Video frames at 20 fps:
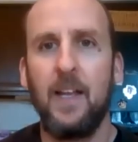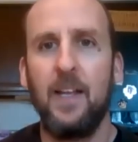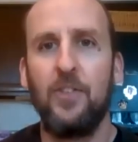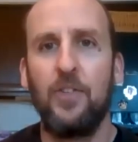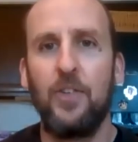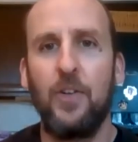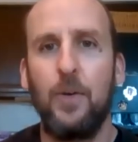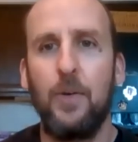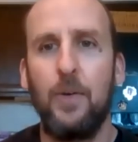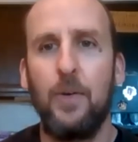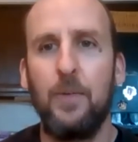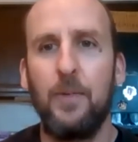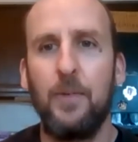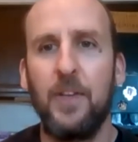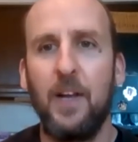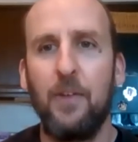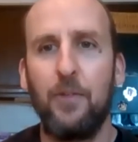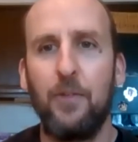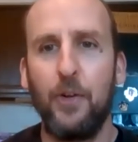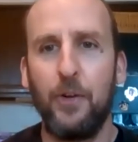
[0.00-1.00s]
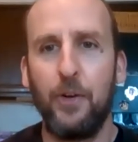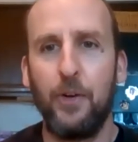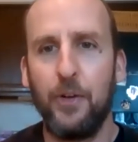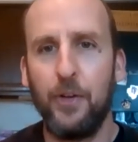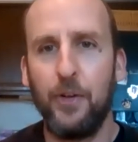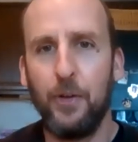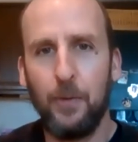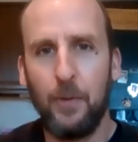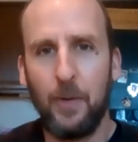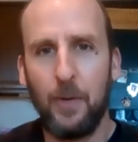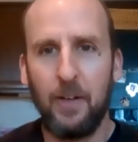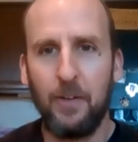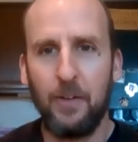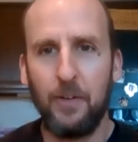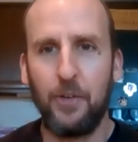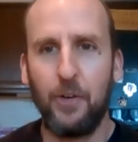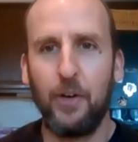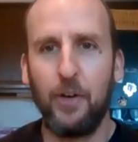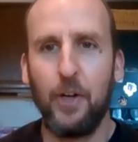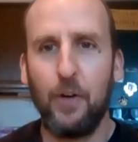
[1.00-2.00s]
So without further ado, I'll
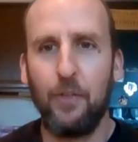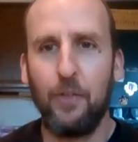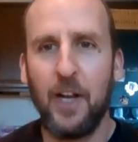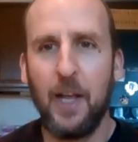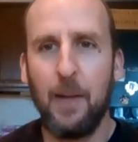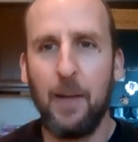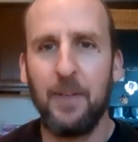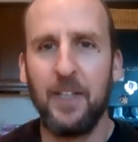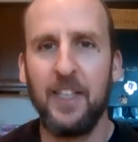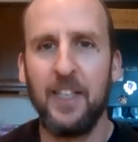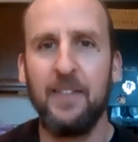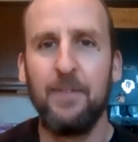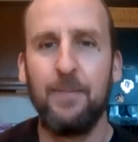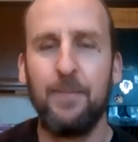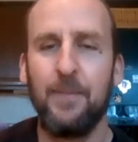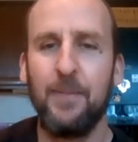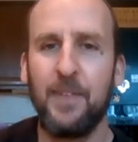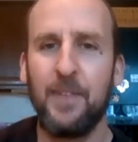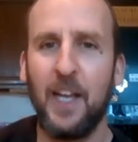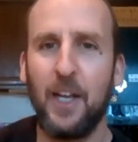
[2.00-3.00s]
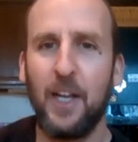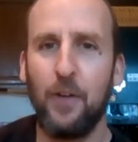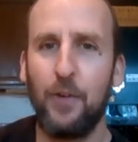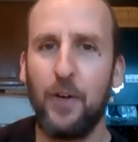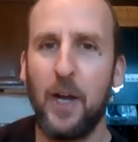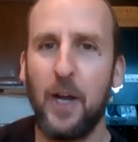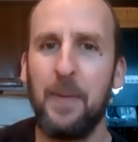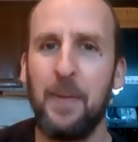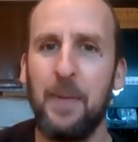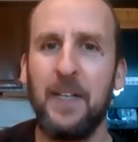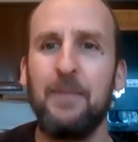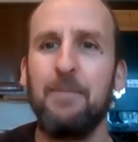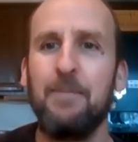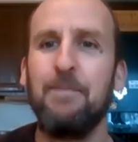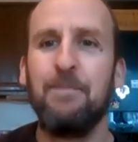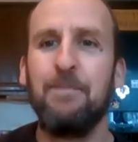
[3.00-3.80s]
turn it over to Emily. Thank you for coming.